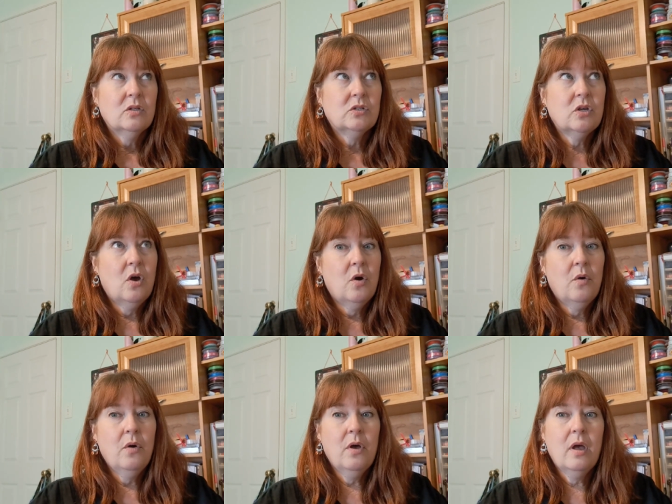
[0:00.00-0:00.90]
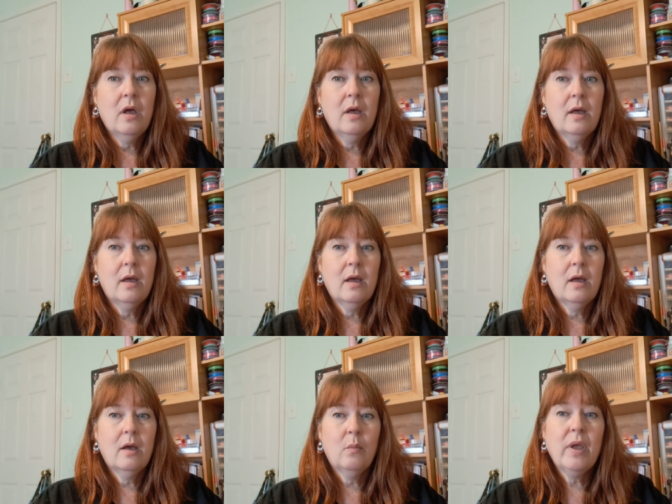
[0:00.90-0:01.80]
so
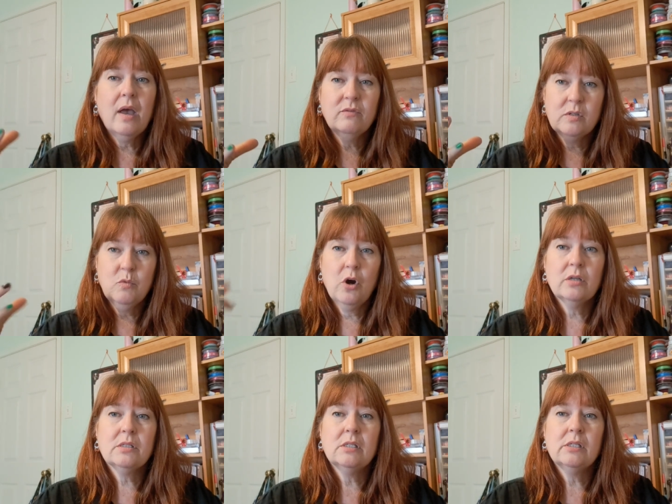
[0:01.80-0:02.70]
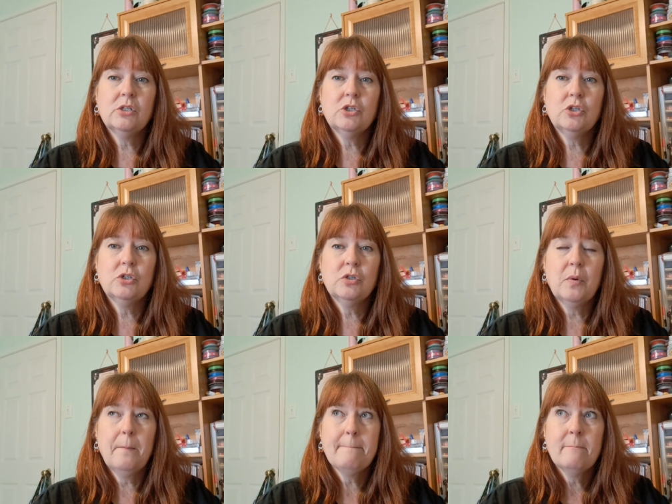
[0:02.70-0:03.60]
we have some cross stitch,
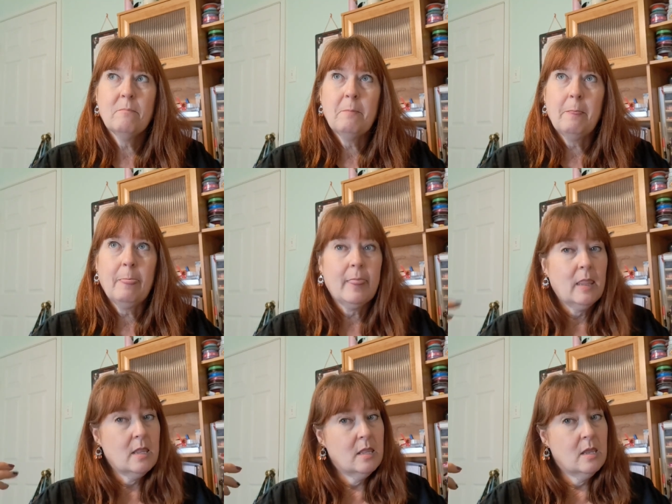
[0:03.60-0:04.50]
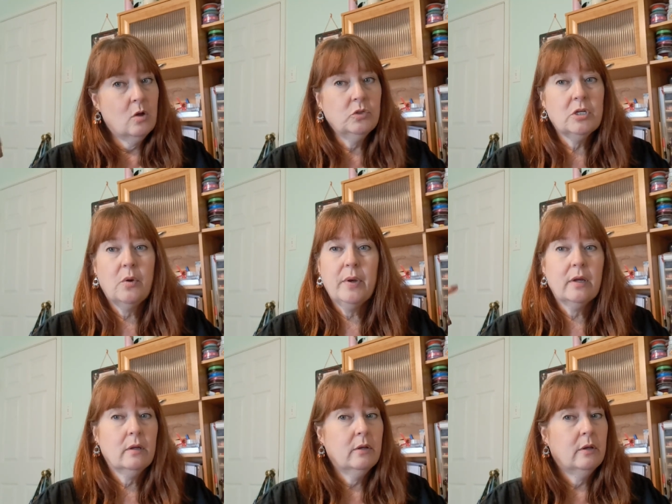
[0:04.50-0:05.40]
no
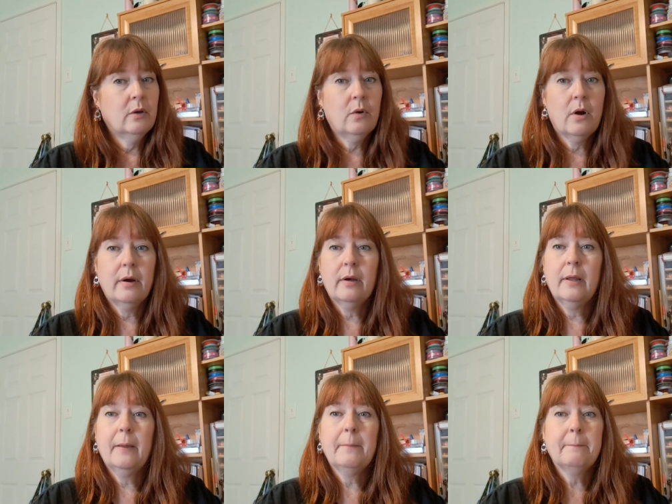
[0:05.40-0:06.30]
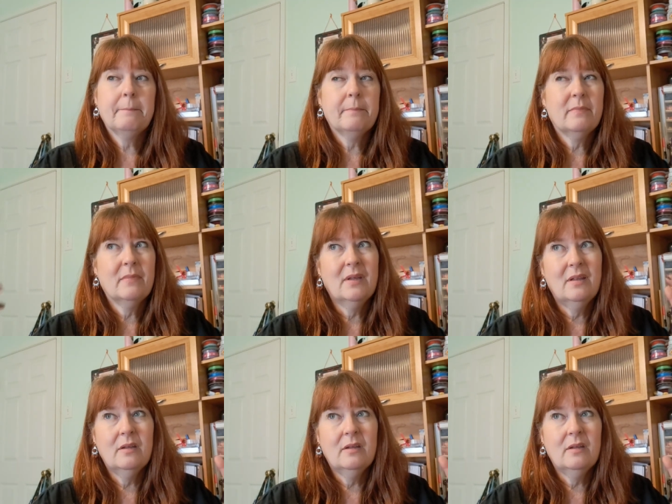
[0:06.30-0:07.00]
sewing, no gardening, a